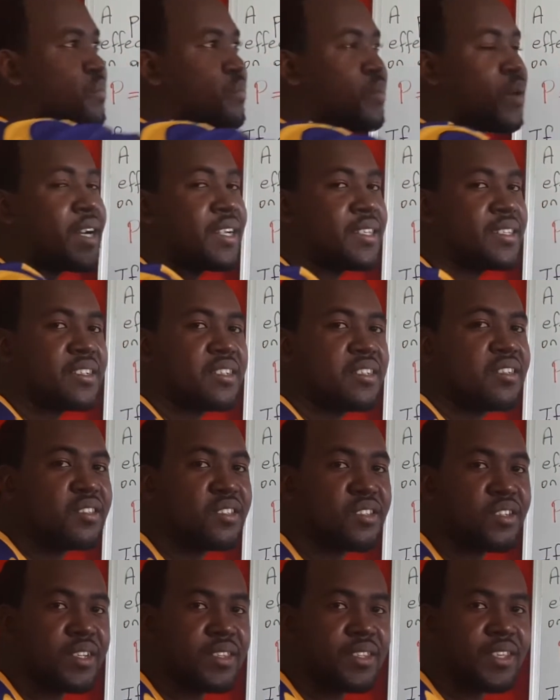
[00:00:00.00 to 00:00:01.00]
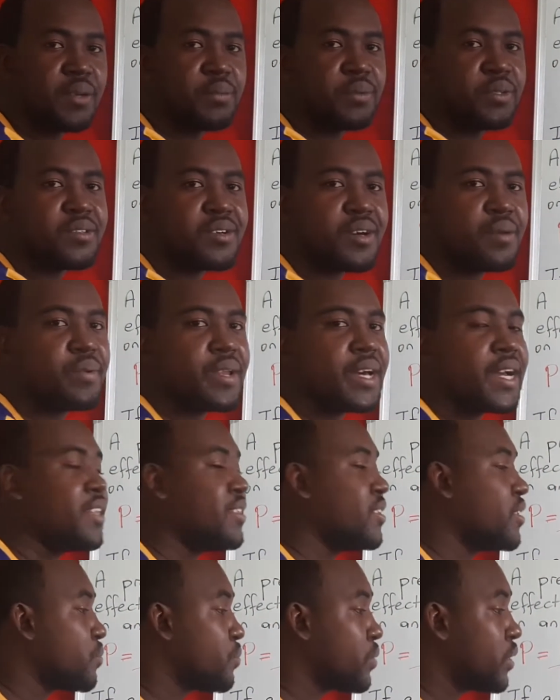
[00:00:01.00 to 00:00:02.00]
particles not able to apply
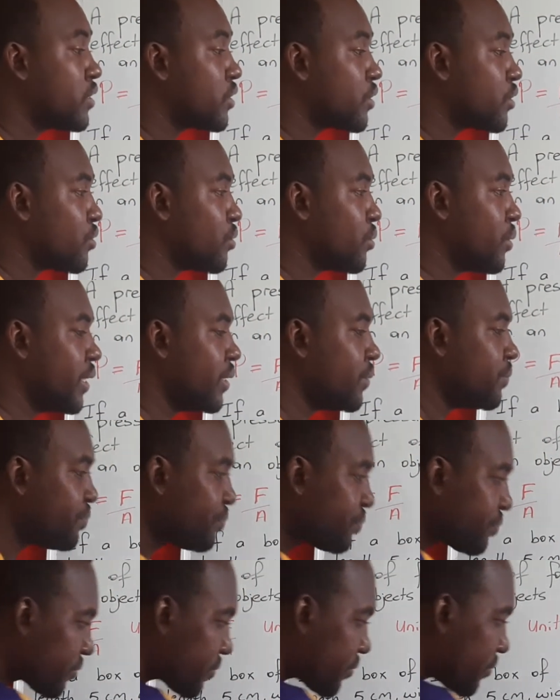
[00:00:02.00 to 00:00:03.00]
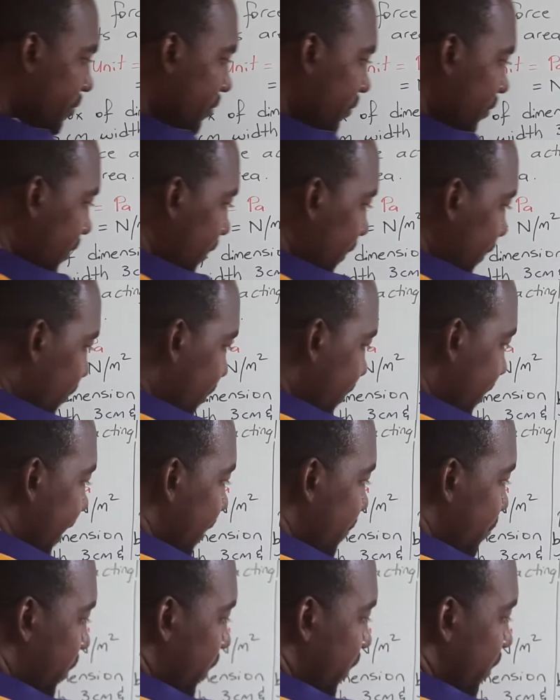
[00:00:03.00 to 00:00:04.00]
their pressure to it. So
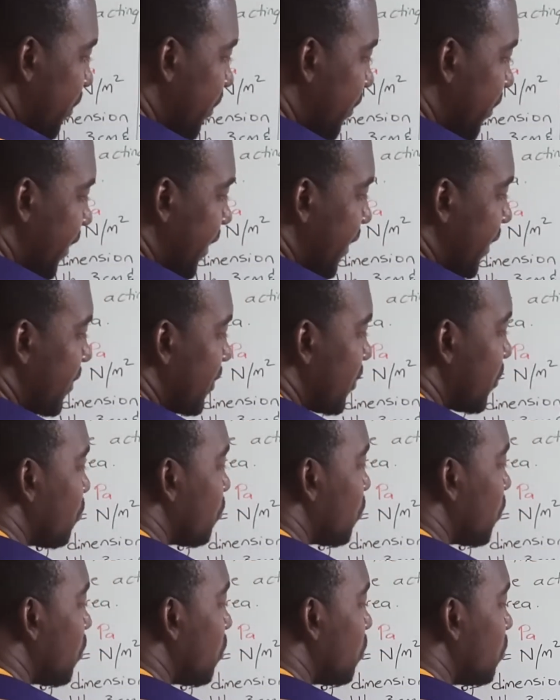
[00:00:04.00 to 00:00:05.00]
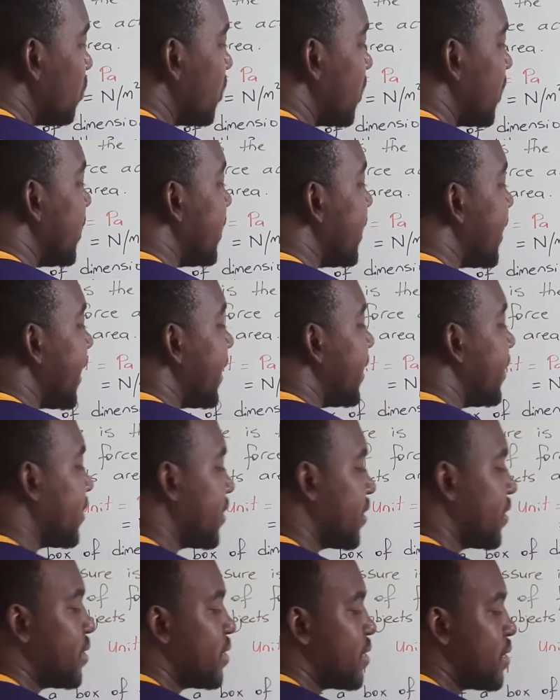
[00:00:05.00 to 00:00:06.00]
that pressure is rho GH.
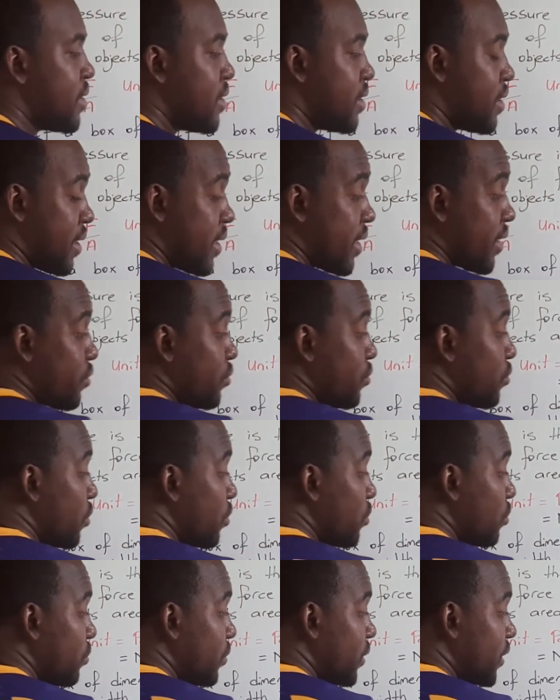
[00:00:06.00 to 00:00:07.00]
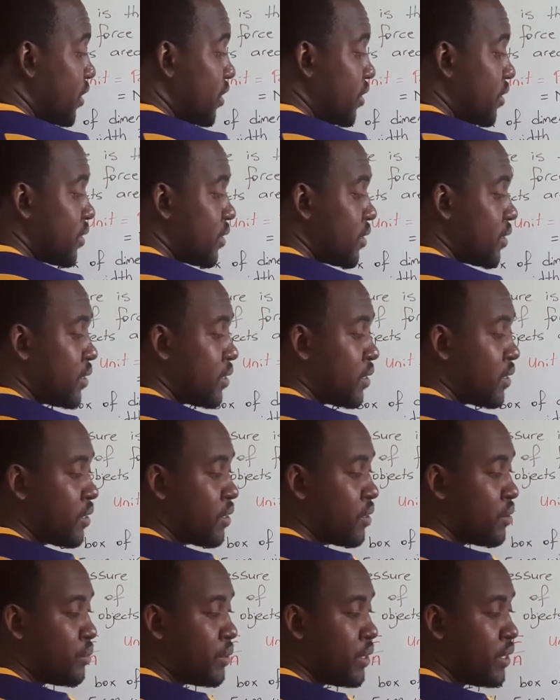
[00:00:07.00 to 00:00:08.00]
And rho, which
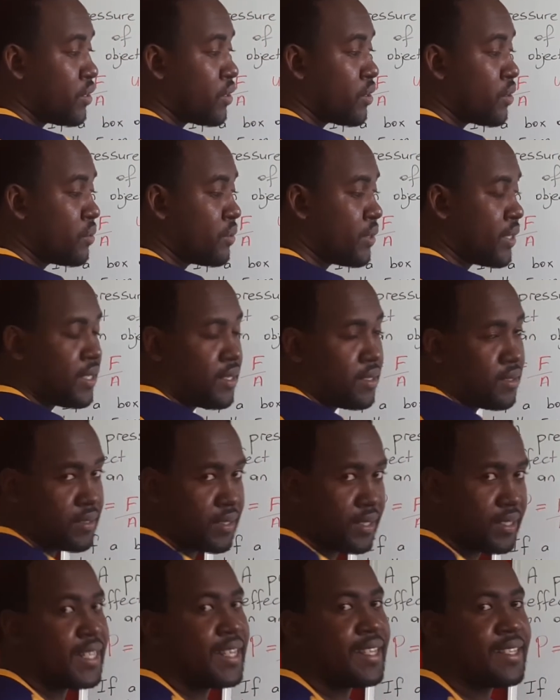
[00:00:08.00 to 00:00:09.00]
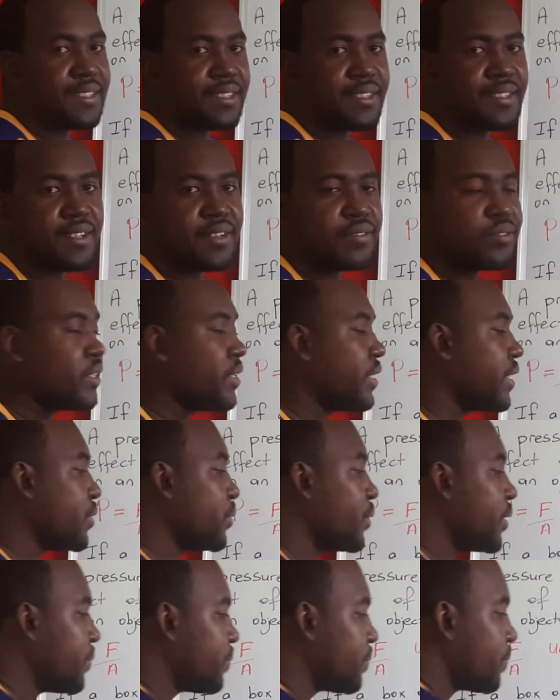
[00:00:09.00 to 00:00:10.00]
we know is the density of the
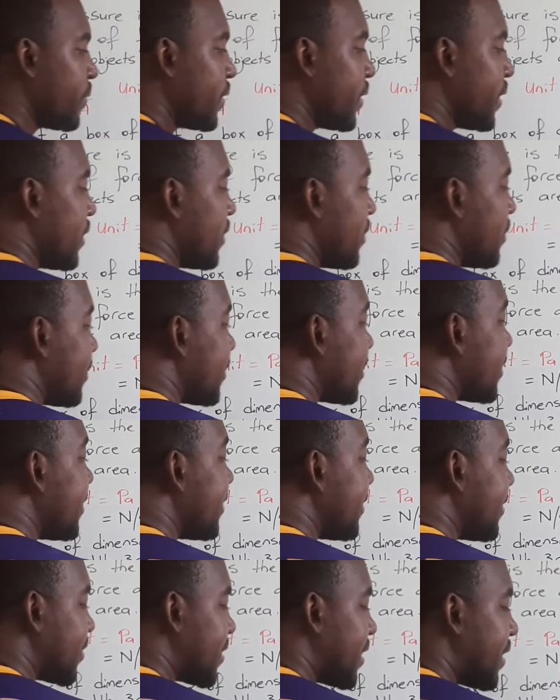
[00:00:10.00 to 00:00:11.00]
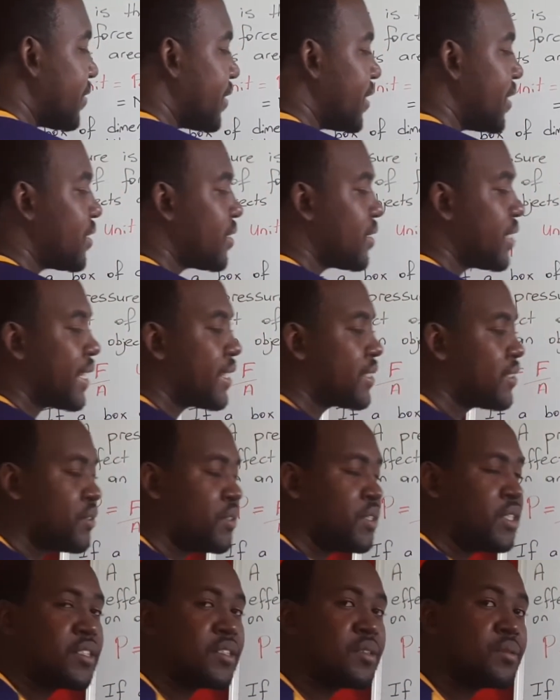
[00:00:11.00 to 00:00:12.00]
liquid, G is gravitational
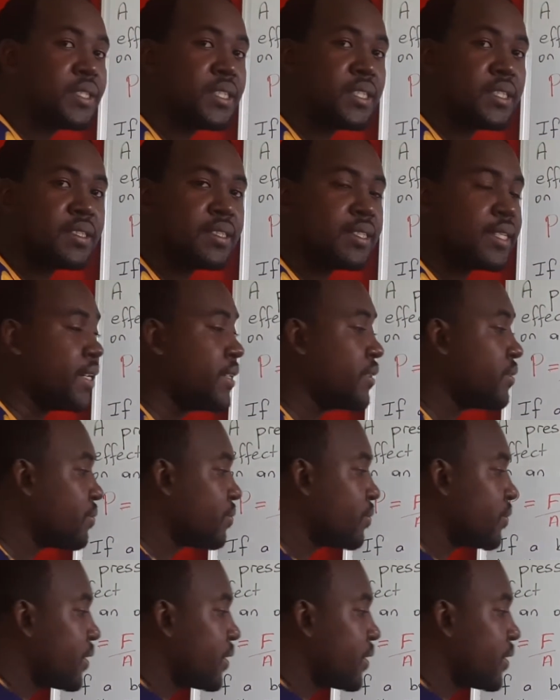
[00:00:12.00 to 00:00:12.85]
acceleration, which is 10,